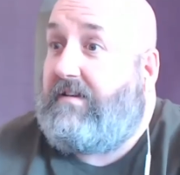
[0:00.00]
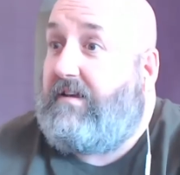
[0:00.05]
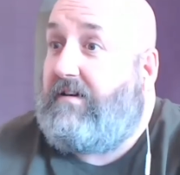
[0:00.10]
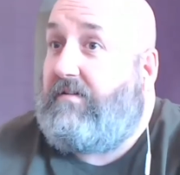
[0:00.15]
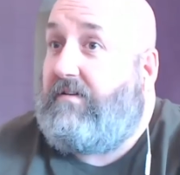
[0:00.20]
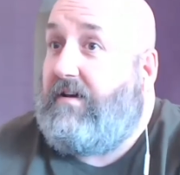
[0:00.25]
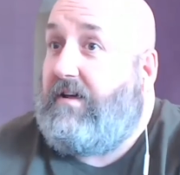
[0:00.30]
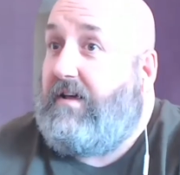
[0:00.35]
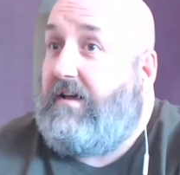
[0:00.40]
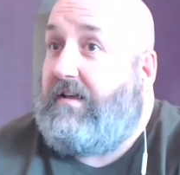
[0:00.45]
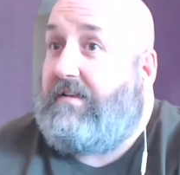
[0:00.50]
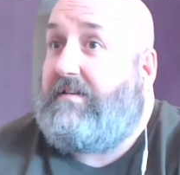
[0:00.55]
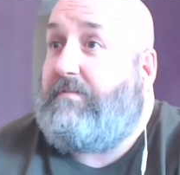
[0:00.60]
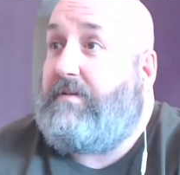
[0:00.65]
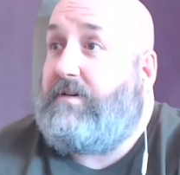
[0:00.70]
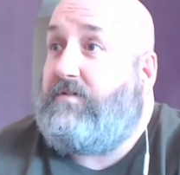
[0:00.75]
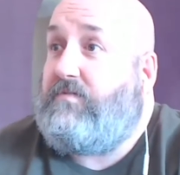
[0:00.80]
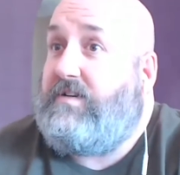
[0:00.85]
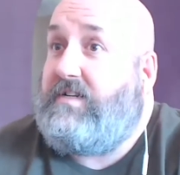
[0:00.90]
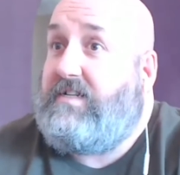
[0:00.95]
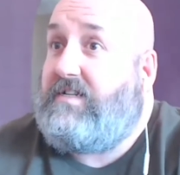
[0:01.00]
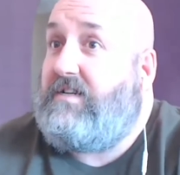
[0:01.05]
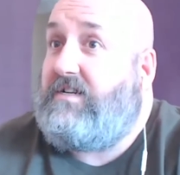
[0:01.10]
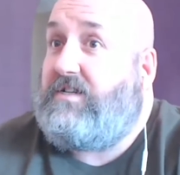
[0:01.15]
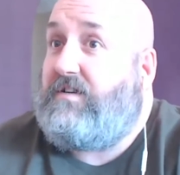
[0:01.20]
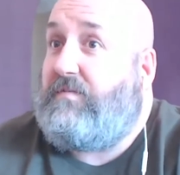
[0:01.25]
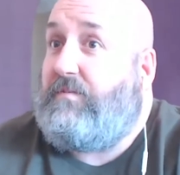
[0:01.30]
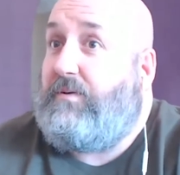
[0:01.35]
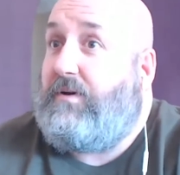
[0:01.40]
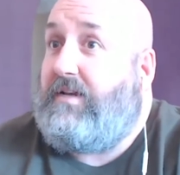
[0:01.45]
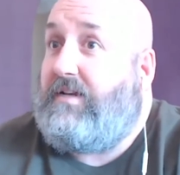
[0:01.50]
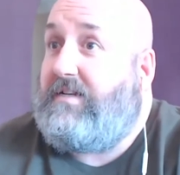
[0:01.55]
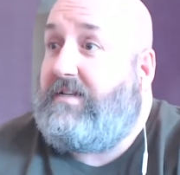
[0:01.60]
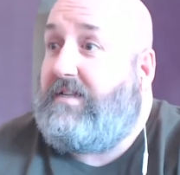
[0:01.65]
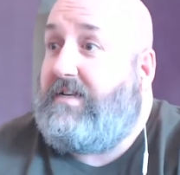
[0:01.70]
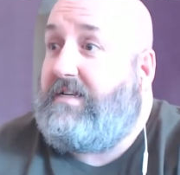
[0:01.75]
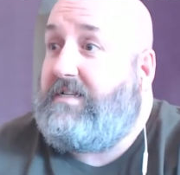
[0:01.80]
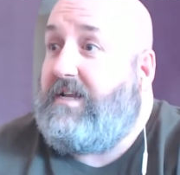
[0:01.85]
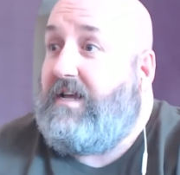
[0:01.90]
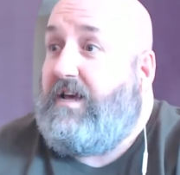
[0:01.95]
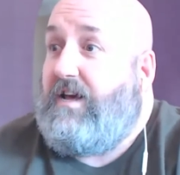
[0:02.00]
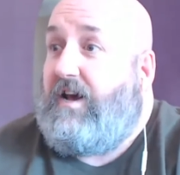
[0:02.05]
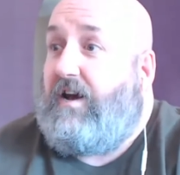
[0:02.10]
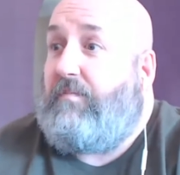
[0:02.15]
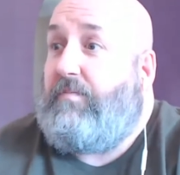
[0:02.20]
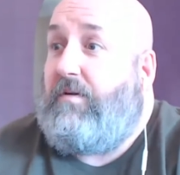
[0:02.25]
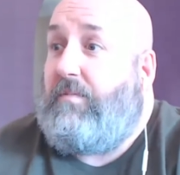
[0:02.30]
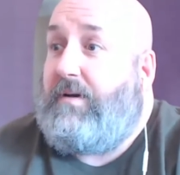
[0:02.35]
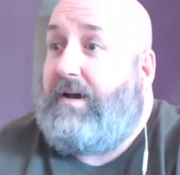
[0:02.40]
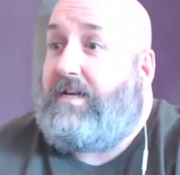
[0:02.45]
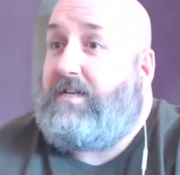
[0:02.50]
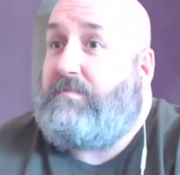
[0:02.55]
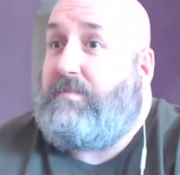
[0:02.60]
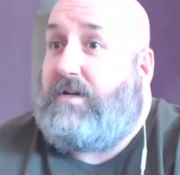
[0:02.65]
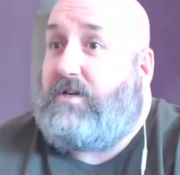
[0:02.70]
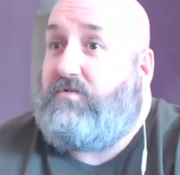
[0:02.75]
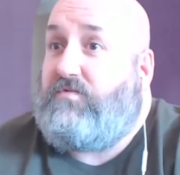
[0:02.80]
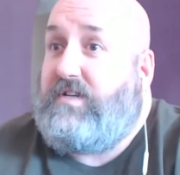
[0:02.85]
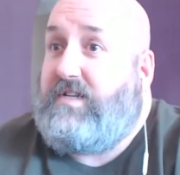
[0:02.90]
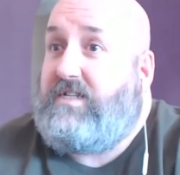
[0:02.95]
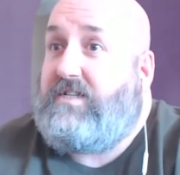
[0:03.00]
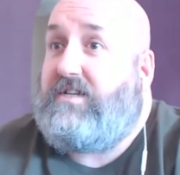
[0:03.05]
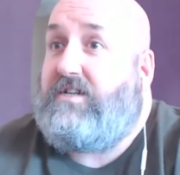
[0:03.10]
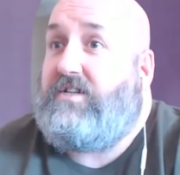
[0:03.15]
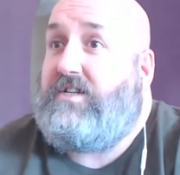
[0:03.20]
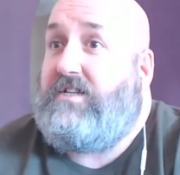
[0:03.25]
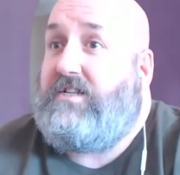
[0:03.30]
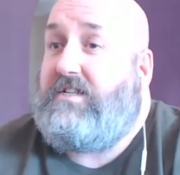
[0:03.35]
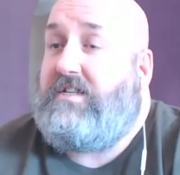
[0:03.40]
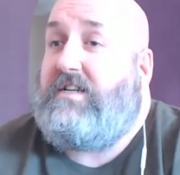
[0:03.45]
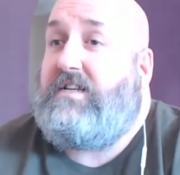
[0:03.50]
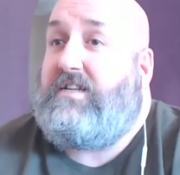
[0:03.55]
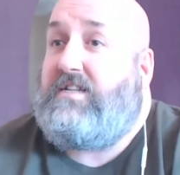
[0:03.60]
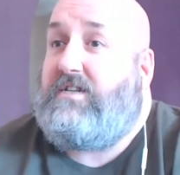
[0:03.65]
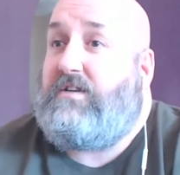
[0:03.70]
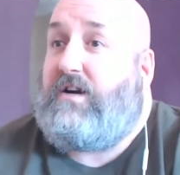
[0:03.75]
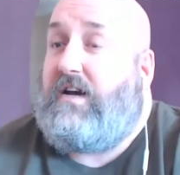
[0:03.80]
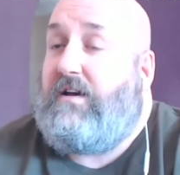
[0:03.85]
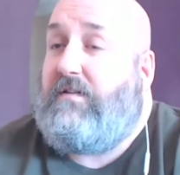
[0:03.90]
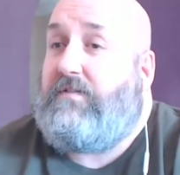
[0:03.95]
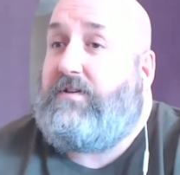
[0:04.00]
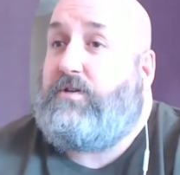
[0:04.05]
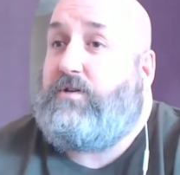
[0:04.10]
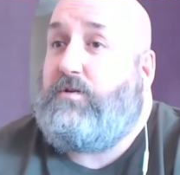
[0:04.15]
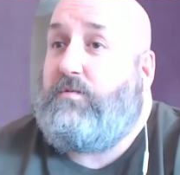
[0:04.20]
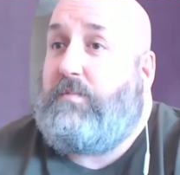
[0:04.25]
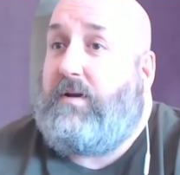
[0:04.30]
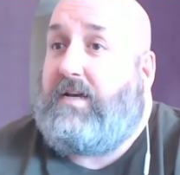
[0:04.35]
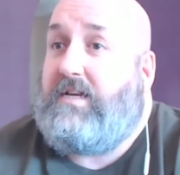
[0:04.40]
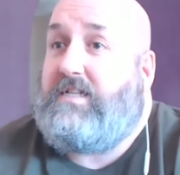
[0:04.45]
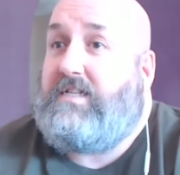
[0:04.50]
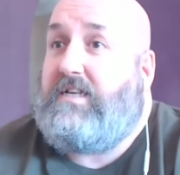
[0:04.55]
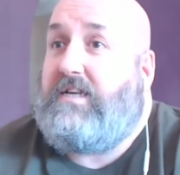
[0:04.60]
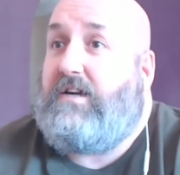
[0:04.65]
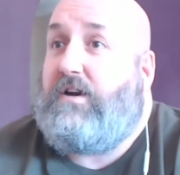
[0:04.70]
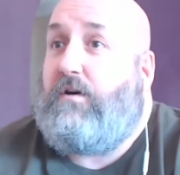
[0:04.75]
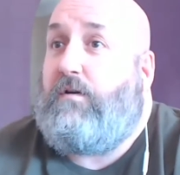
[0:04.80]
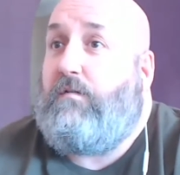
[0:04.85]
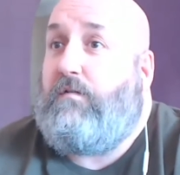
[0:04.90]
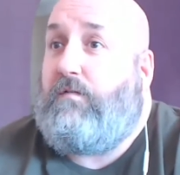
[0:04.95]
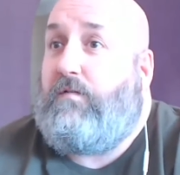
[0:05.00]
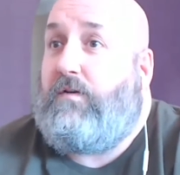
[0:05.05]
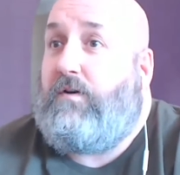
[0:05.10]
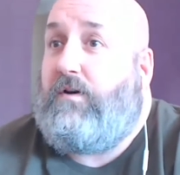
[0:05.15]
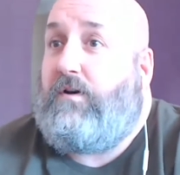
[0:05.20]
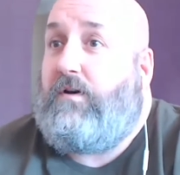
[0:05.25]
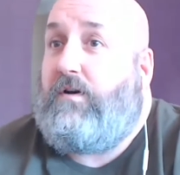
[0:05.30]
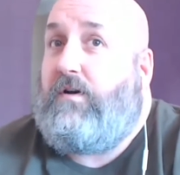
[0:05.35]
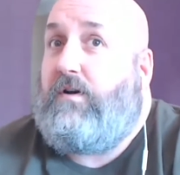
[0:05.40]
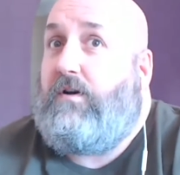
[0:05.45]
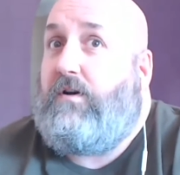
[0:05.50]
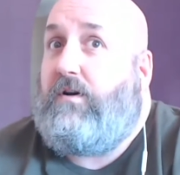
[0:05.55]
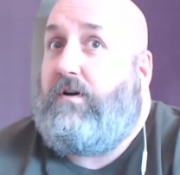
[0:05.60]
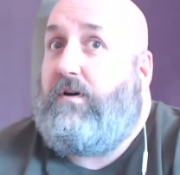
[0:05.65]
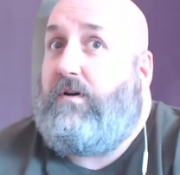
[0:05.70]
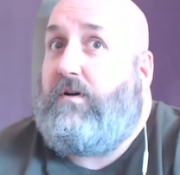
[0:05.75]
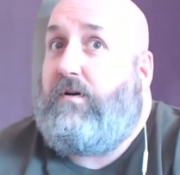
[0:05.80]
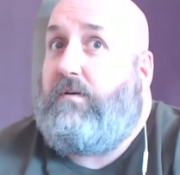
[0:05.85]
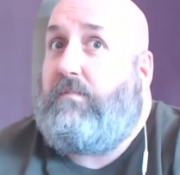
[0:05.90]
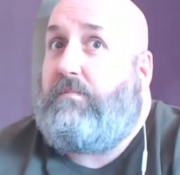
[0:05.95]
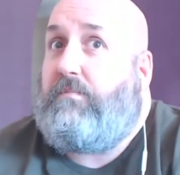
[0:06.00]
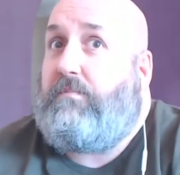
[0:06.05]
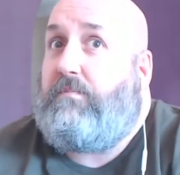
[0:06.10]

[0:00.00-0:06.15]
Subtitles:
how so much research I've put into this. I put about as much research into this as I have as who plays in goal for